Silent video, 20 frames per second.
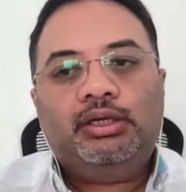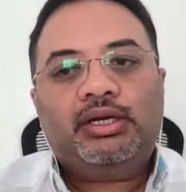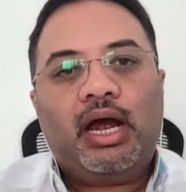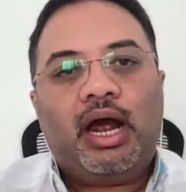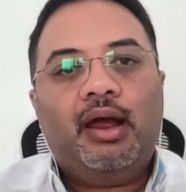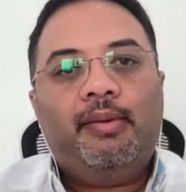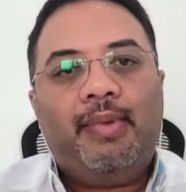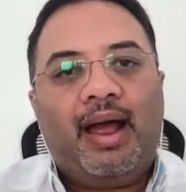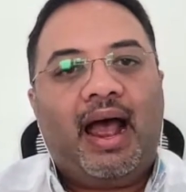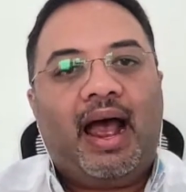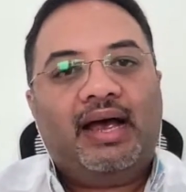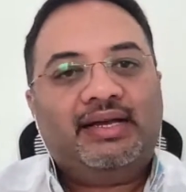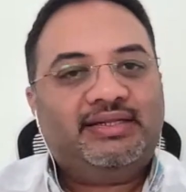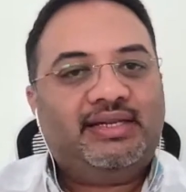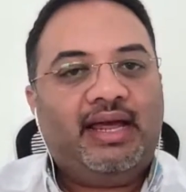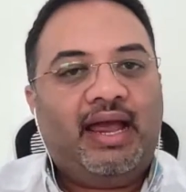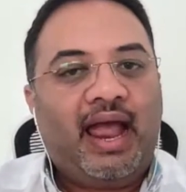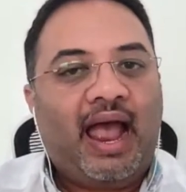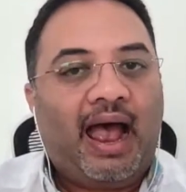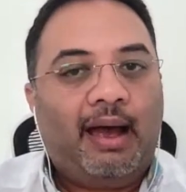time as
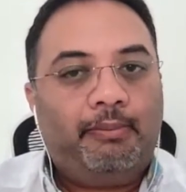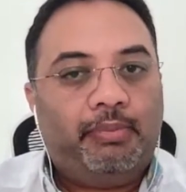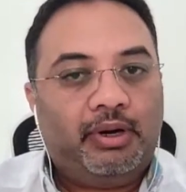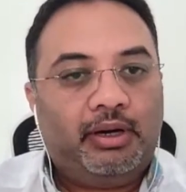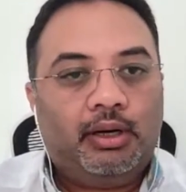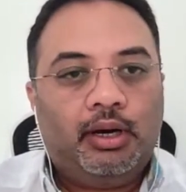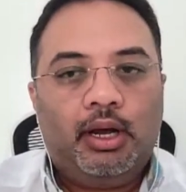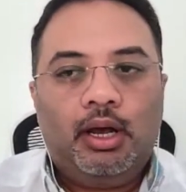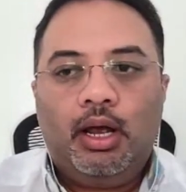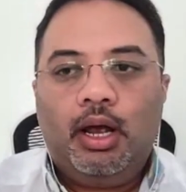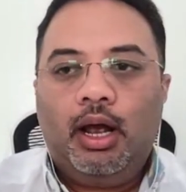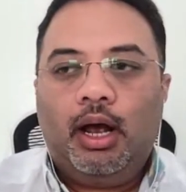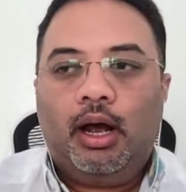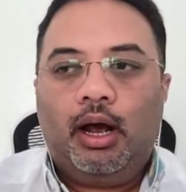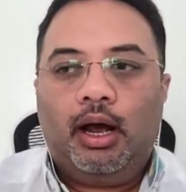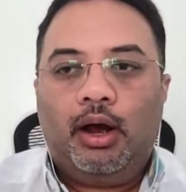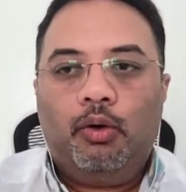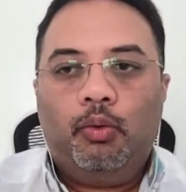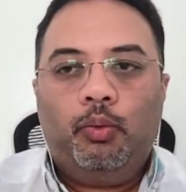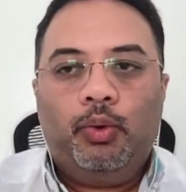they happen,
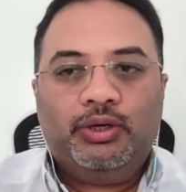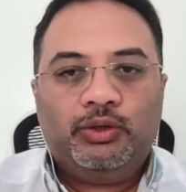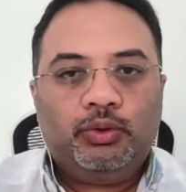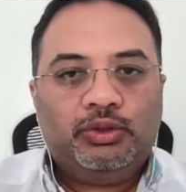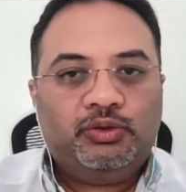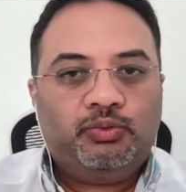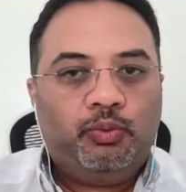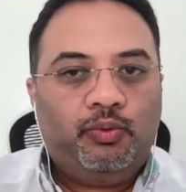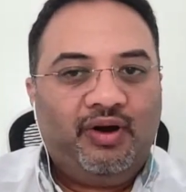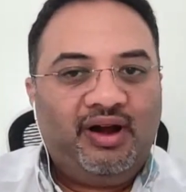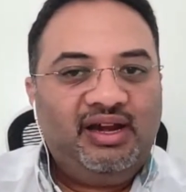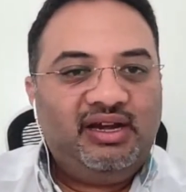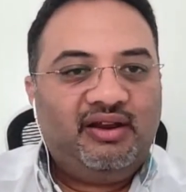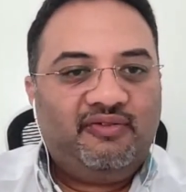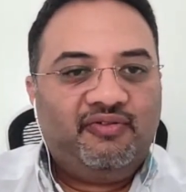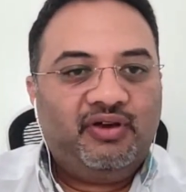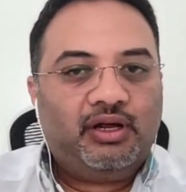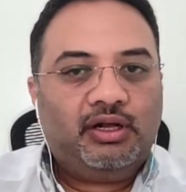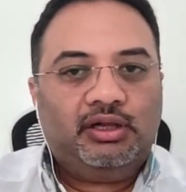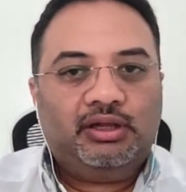uh, which was very
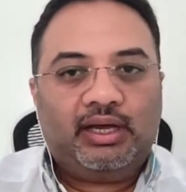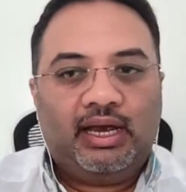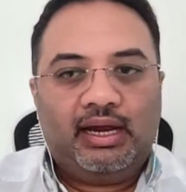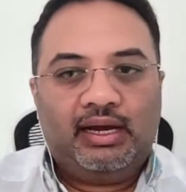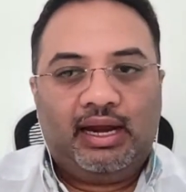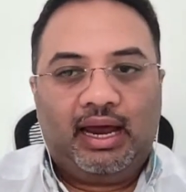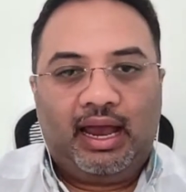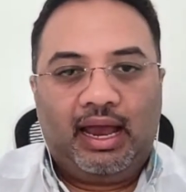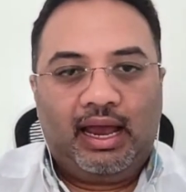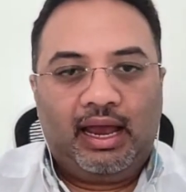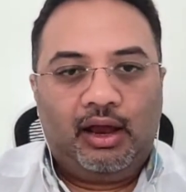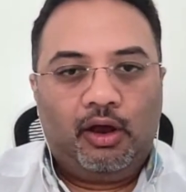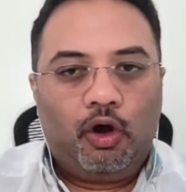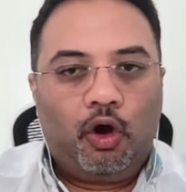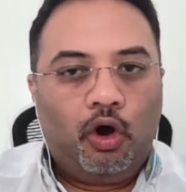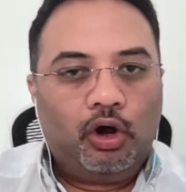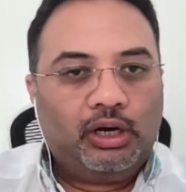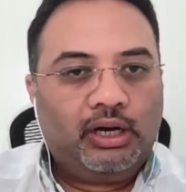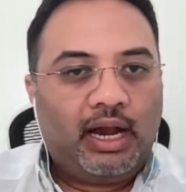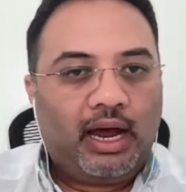difficult in a
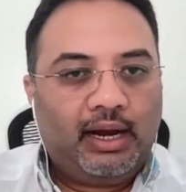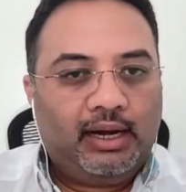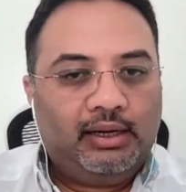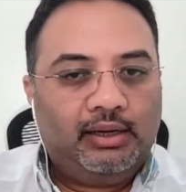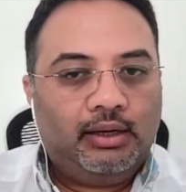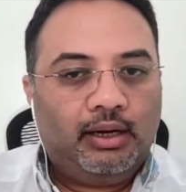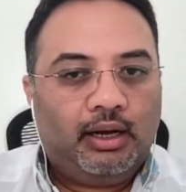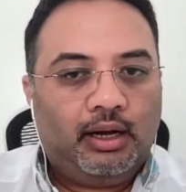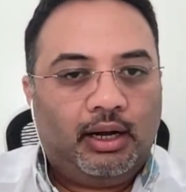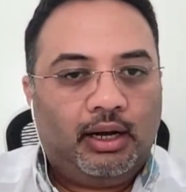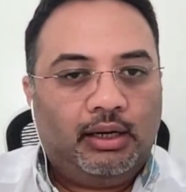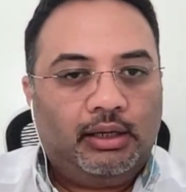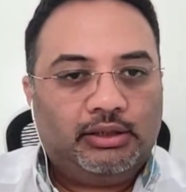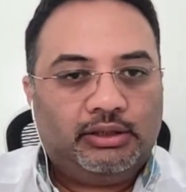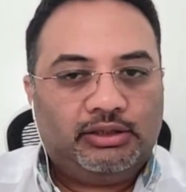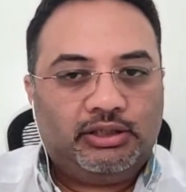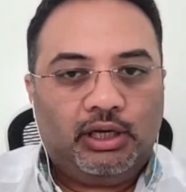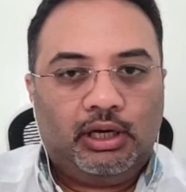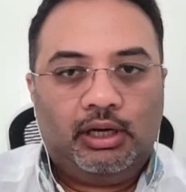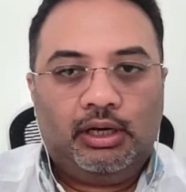online uh,
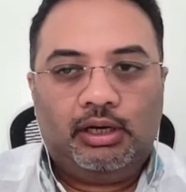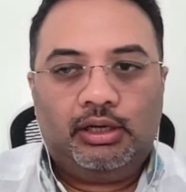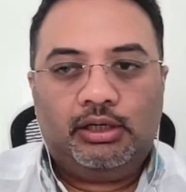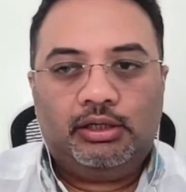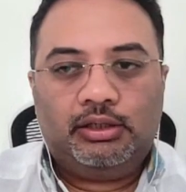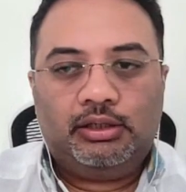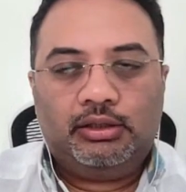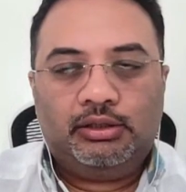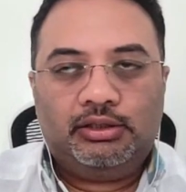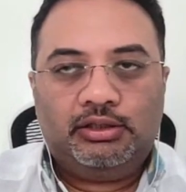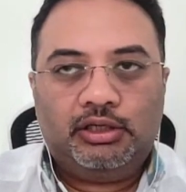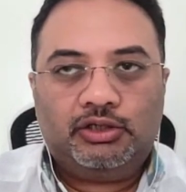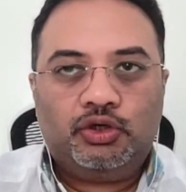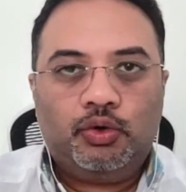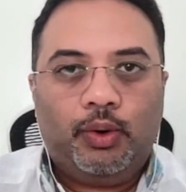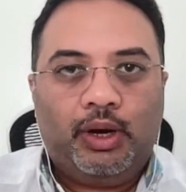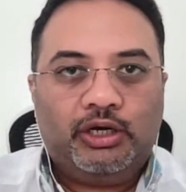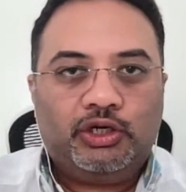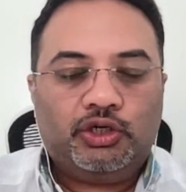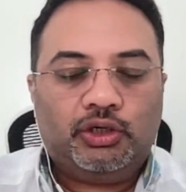uh, uh,
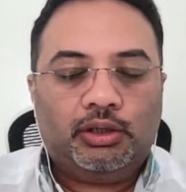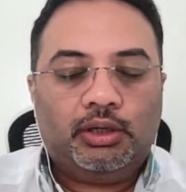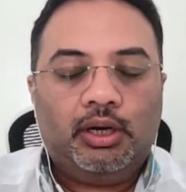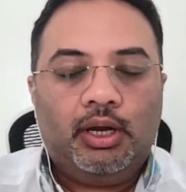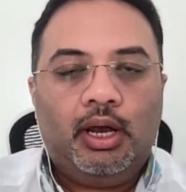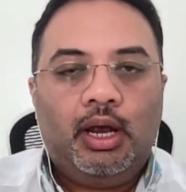situation.